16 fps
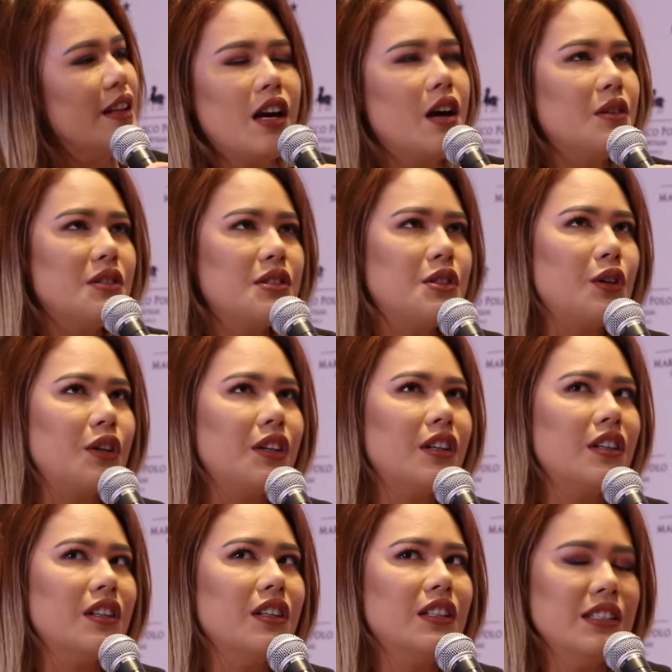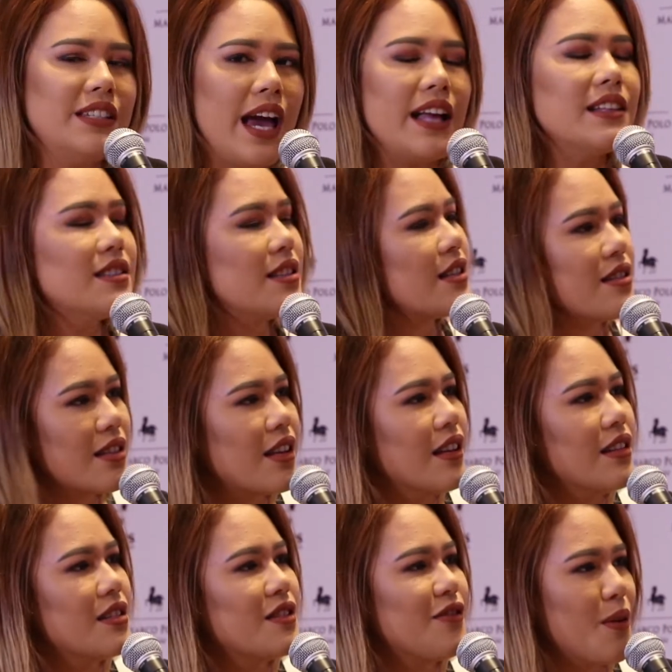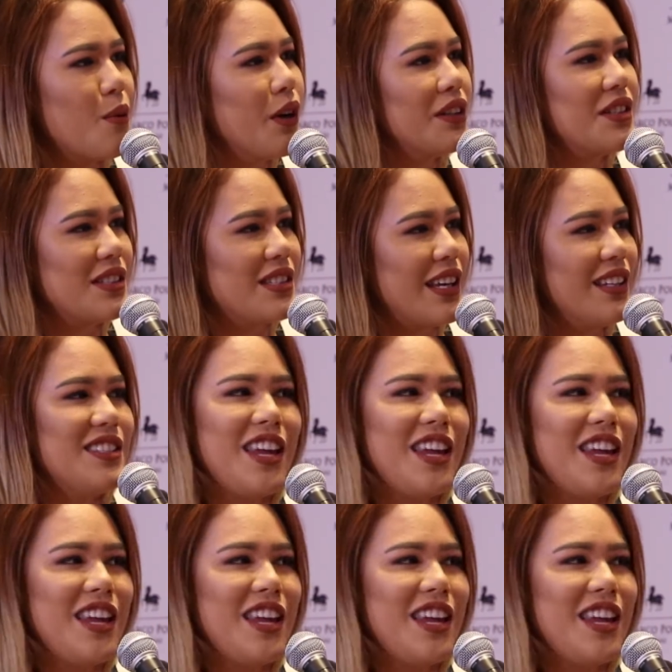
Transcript: How's your dancing skills from one to ten?